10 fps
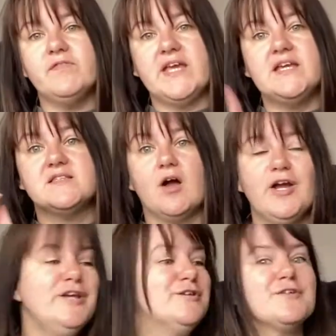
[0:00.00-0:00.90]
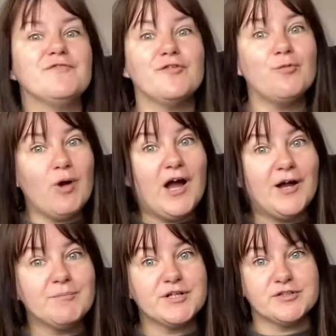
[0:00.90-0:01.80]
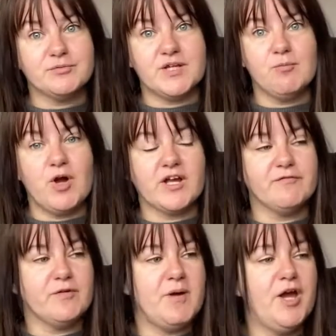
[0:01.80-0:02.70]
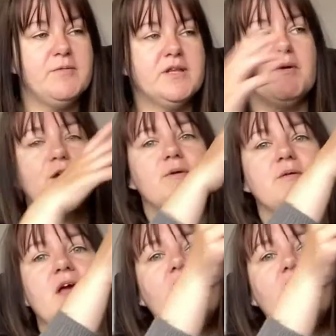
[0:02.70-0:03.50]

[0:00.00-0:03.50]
these. I use them for work because obviously I'm working from home at the moment.